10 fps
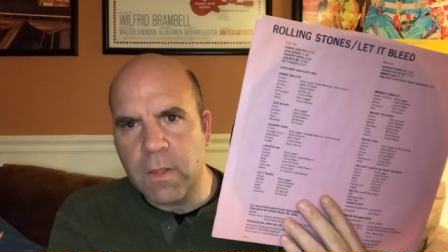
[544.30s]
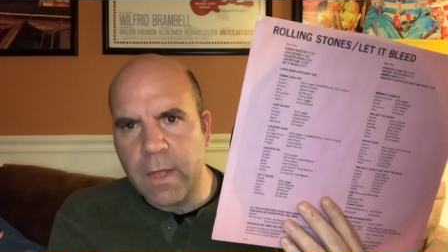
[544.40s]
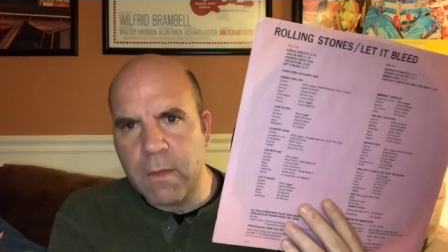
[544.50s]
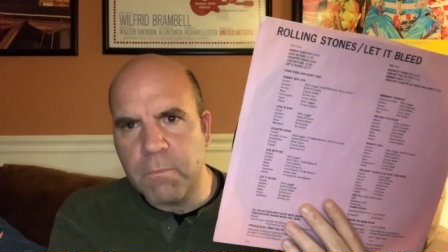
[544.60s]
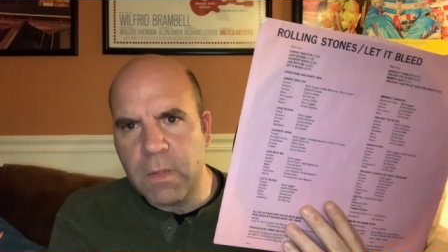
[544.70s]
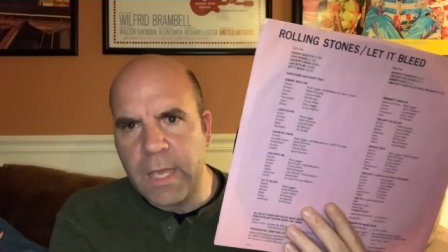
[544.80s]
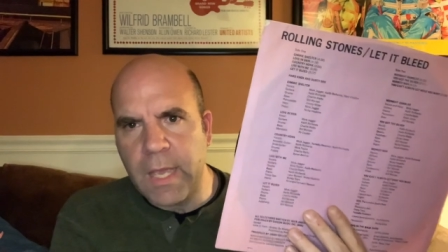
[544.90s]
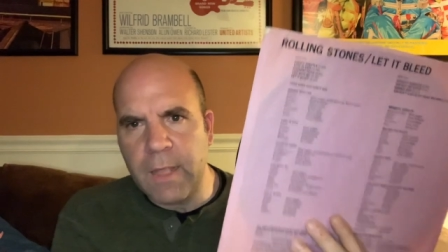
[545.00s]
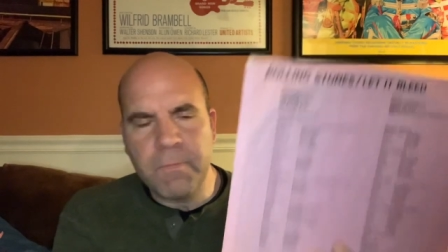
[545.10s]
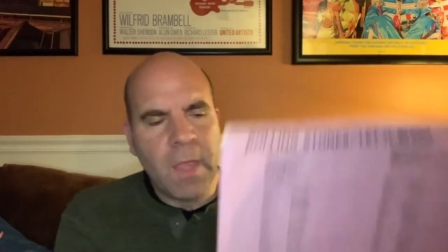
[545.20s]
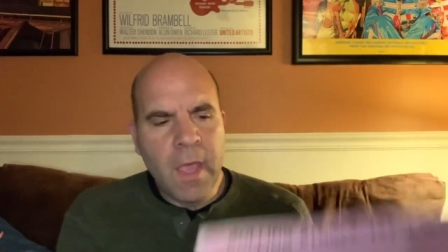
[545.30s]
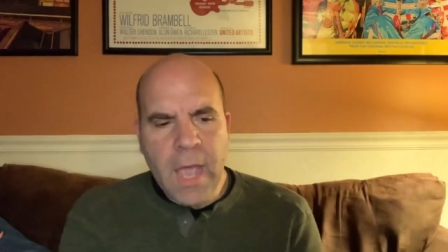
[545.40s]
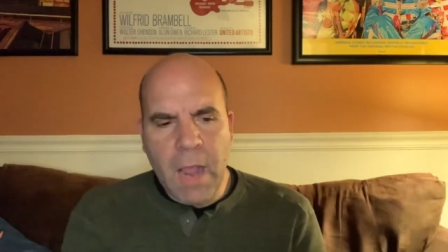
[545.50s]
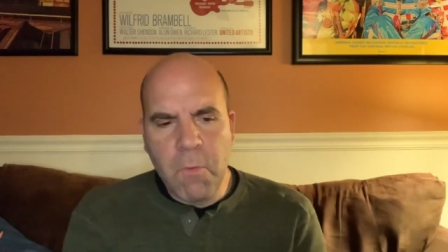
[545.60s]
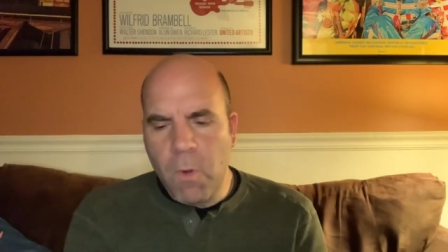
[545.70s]
Let It Bleed.
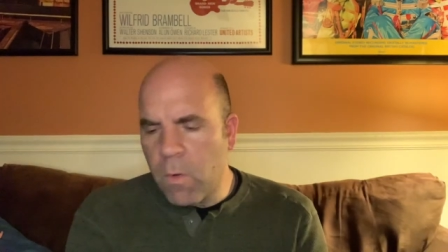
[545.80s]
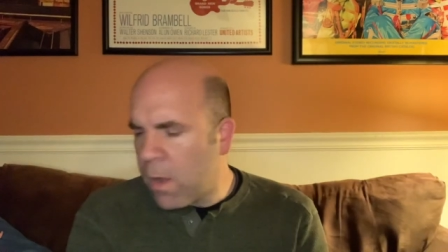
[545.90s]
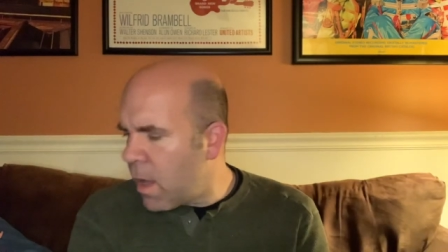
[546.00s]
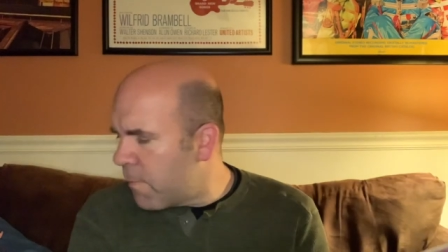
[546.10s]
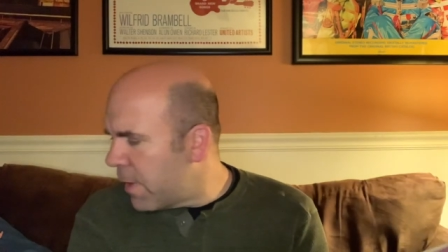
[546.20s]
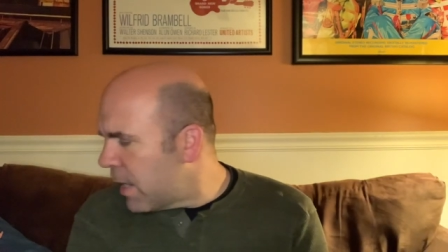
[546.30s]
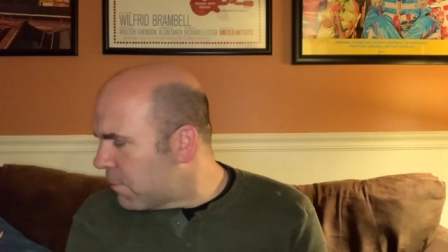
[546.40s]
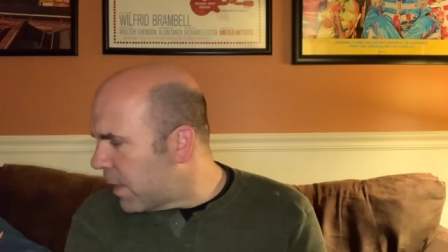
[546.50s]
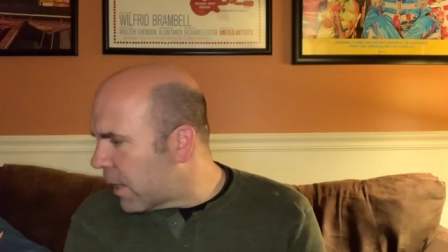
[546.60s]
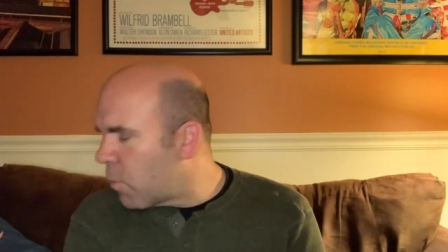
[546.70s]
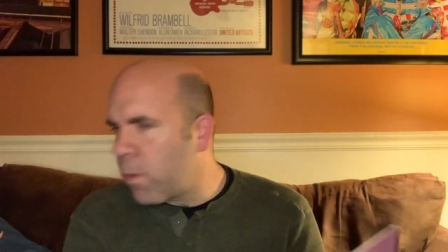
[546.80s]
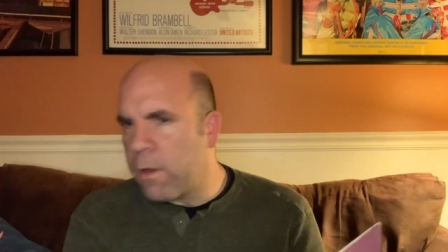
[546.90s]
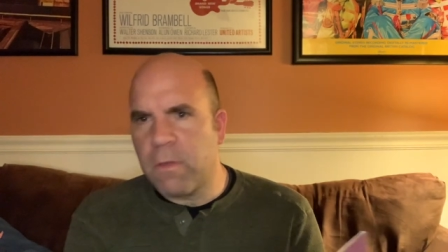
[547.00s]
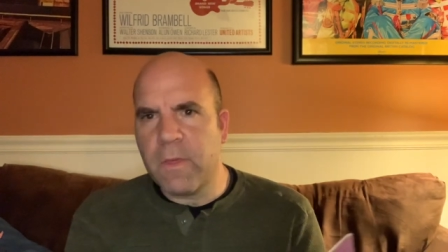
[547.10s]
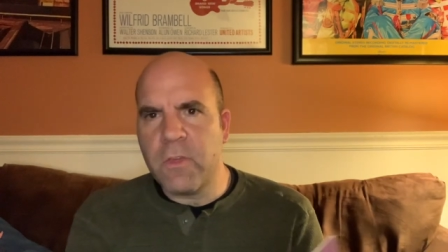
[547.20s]
I woke up and I'm like,
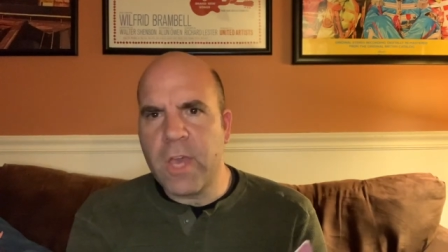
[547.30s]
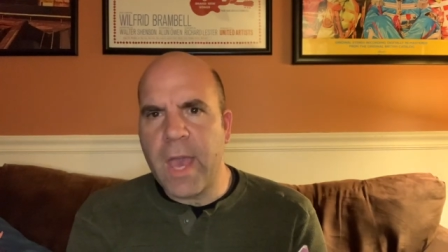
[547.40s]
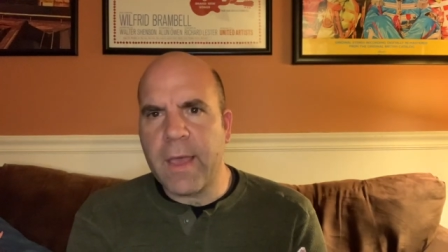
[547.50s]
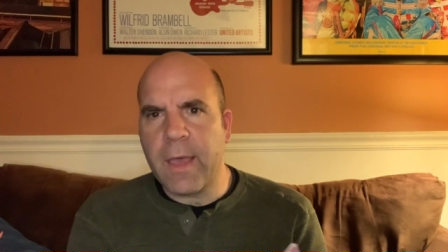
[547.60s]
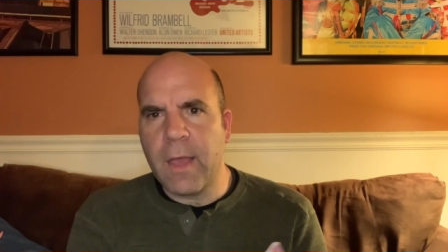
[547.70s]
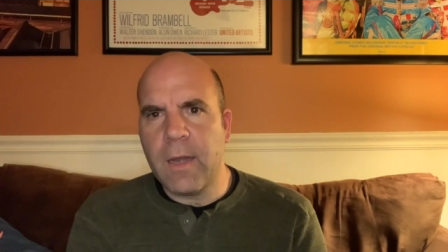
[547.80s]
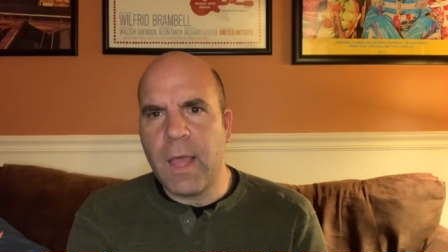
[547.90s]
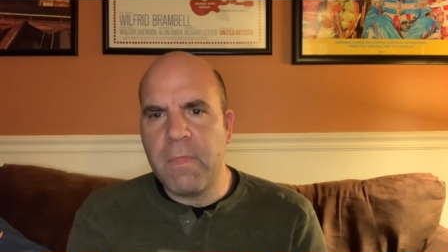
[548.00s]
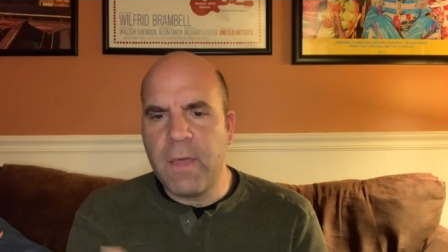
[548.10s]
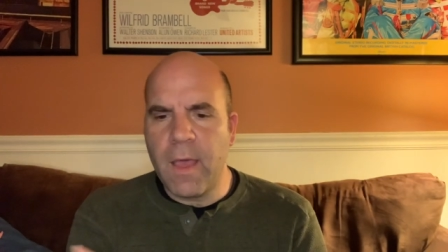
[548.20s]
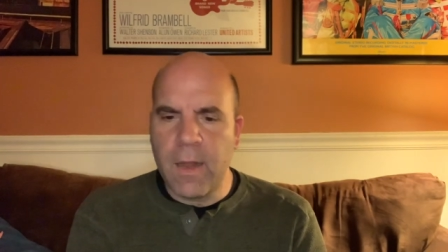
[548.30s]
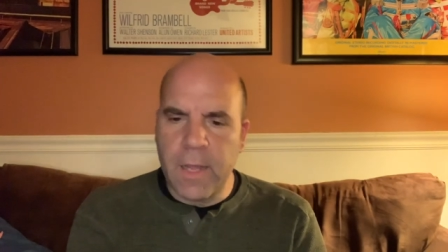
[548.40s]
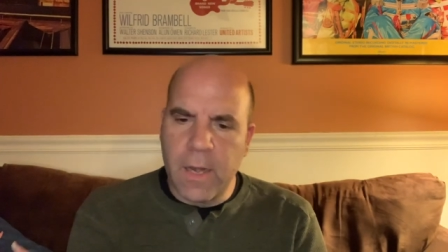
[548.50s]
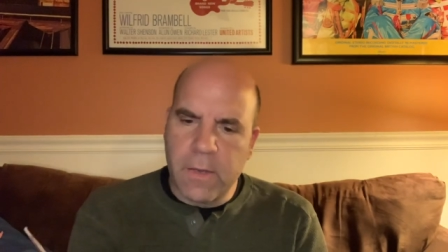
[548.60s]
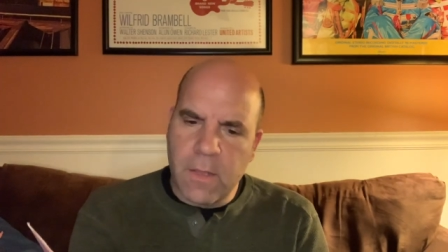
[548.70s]
where's the jacket? And then
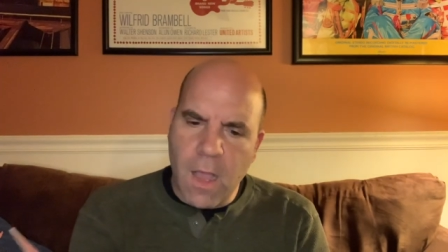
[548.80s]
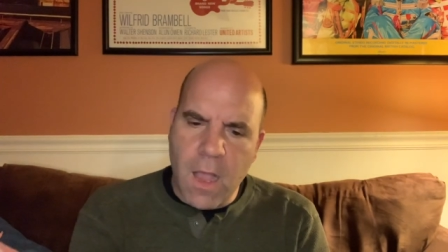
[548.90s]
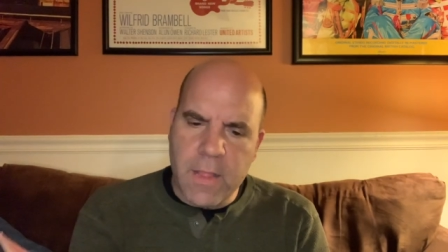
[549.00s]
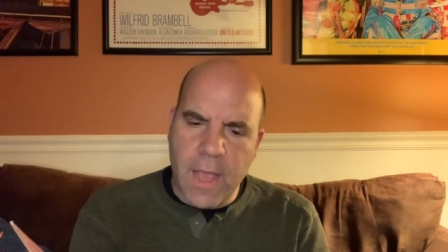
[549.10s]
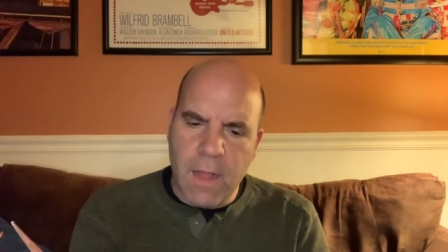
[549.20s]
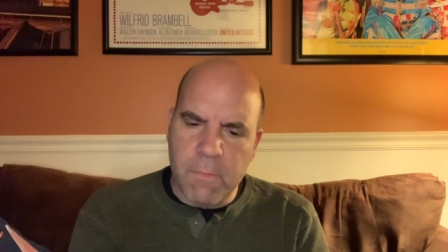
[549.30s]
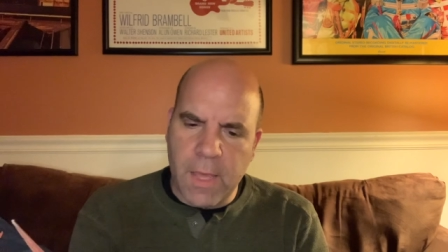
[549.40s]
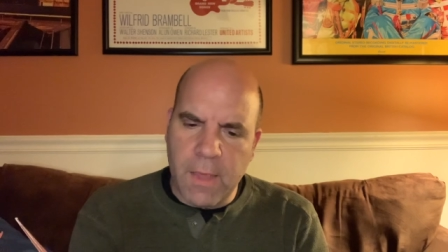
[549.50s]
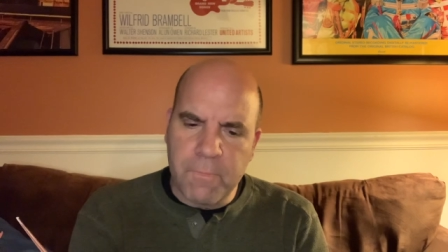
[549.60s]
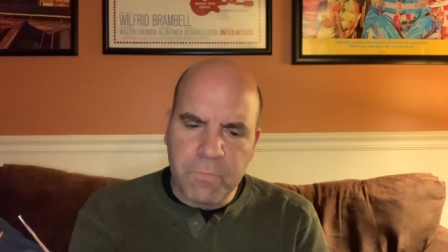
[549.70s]
it dawned on me,